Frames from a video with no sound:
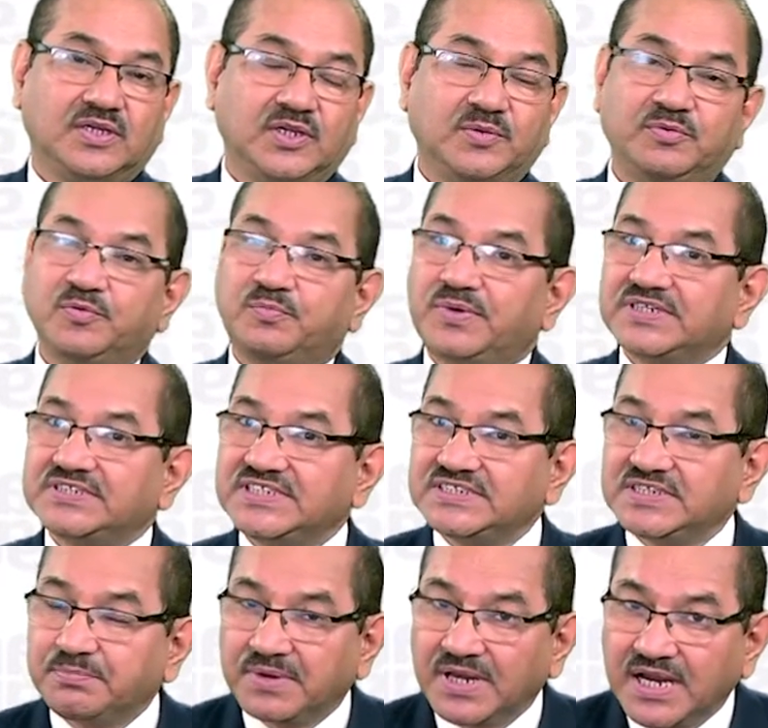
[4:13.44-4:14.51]
If you
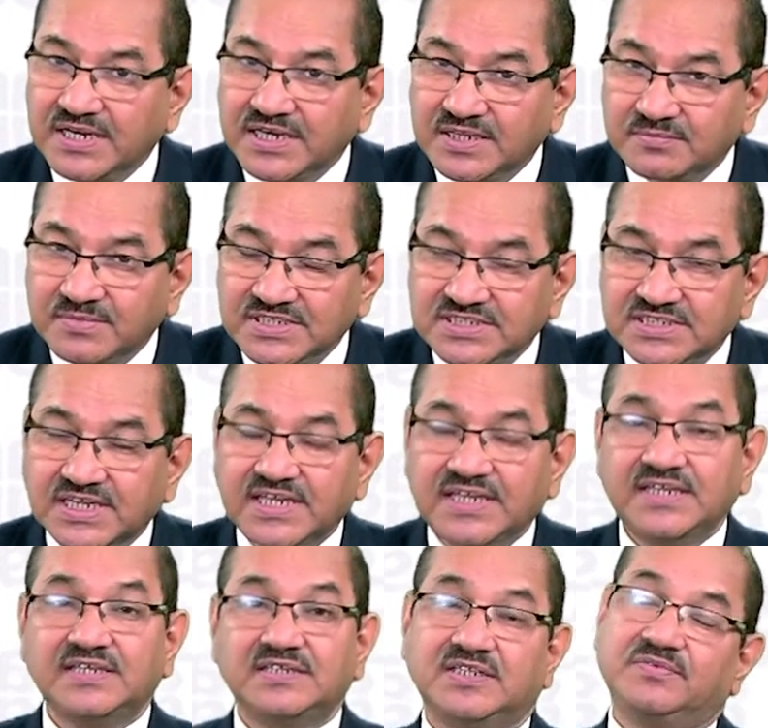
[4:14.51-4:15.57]
purchase a plant and
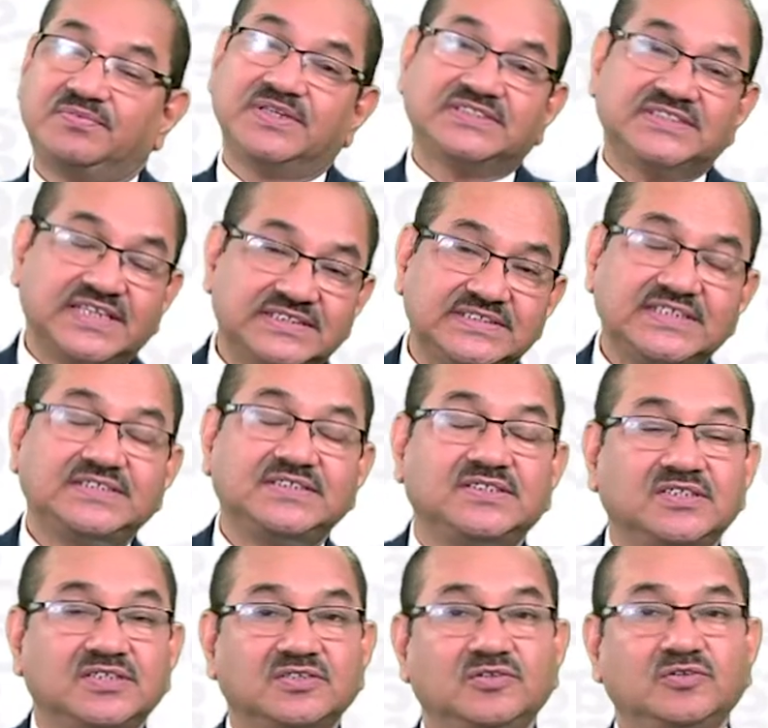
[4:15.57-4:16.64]
machinery, the fixed assets,
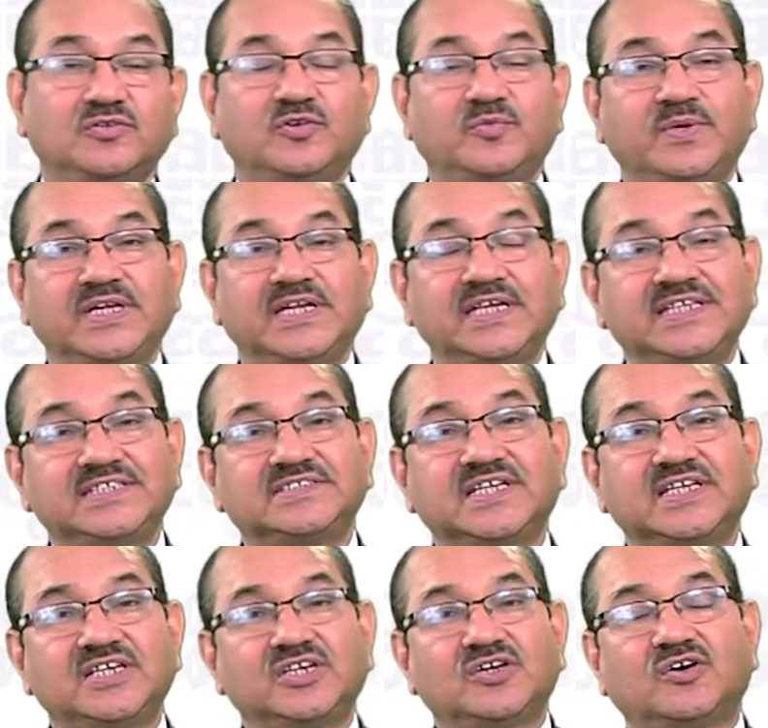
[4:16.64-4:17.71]
you will be
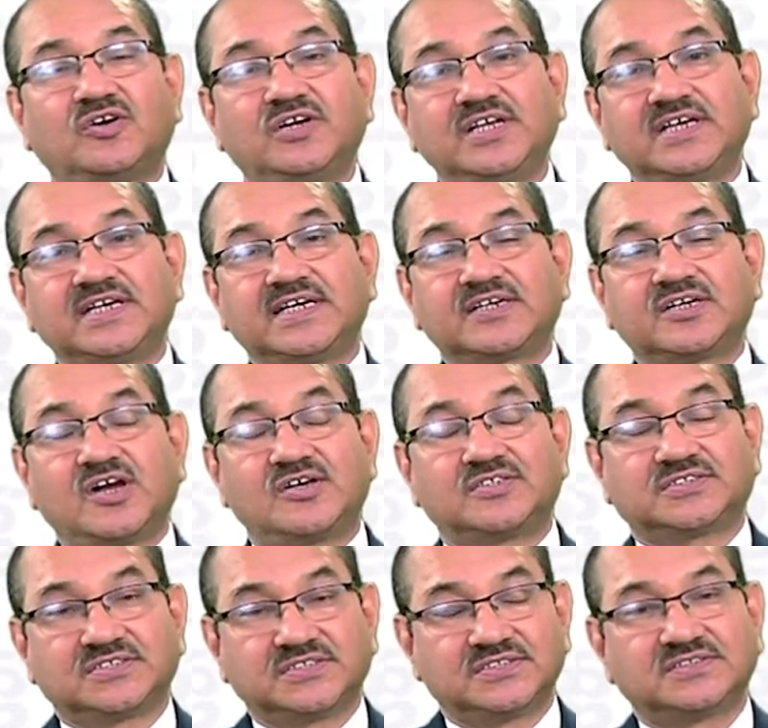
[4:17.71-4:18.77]
initially recording it at
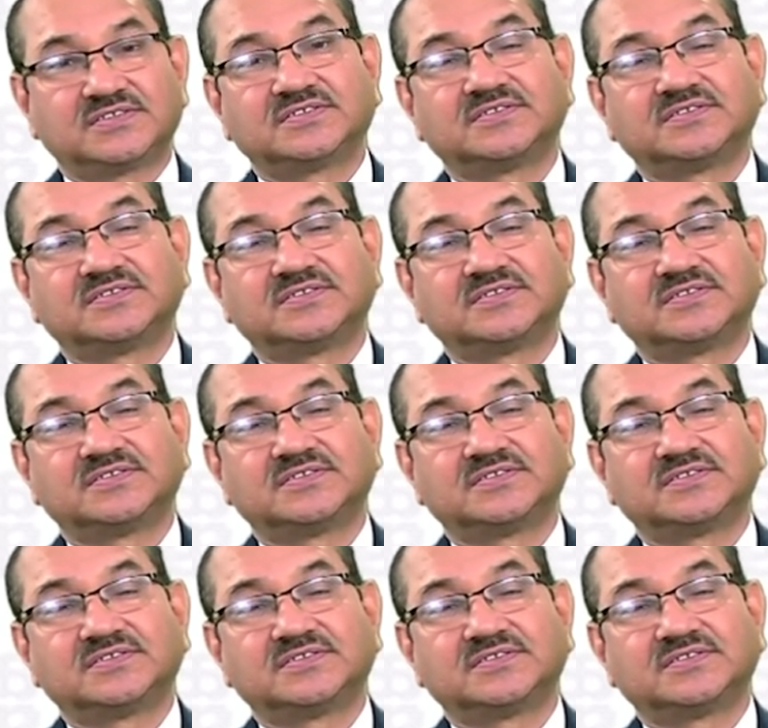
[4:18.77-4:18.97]
cost.